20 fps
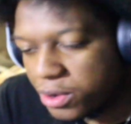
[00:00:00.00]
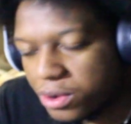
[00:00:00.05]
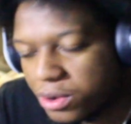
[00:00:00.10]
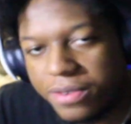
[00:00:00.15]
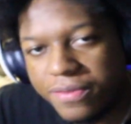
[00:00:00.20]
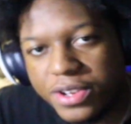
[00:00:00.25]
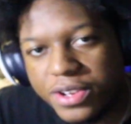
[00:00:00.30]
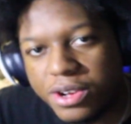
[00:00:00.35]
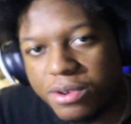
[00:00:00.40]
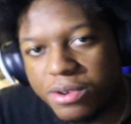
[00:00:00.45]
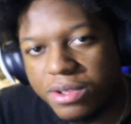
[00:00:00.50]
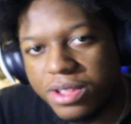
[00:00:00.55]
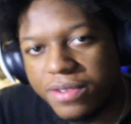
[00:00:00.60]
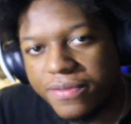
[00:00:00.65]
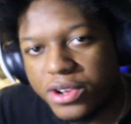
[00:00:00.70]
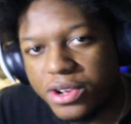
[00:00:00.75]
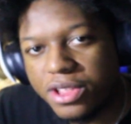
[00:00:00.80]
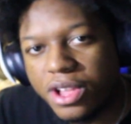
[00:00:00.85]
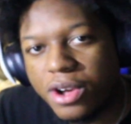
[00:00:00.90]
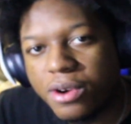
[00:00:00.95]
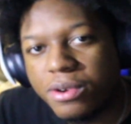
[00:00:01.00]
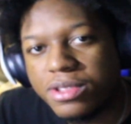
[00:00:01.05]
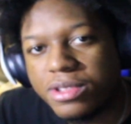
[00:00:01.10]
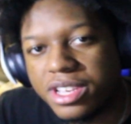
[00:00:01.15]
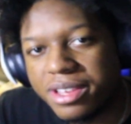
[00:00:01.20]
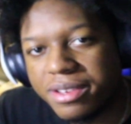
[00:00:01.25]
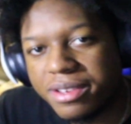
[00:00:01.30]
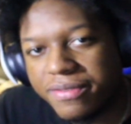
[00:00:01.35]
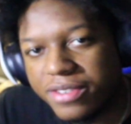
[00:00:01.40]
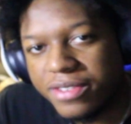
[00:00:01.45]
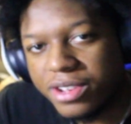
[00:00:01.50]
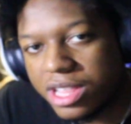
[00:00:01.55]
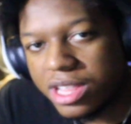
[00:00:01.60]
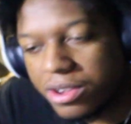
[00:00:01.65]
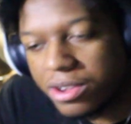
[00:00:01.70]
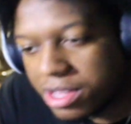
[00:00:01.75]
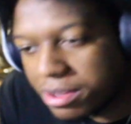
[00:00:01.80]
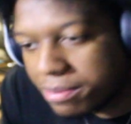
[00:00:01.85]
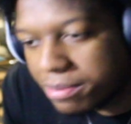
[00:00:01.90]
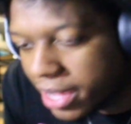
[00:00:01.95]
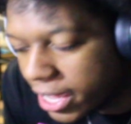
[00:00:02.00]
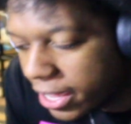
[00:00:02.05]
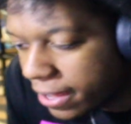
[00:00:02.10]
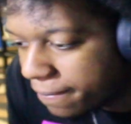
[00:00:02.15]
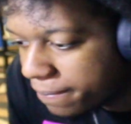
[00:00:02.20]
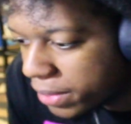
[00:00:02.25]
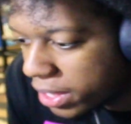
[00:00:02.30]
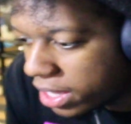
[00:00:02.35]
lonely. Feel lonely, man.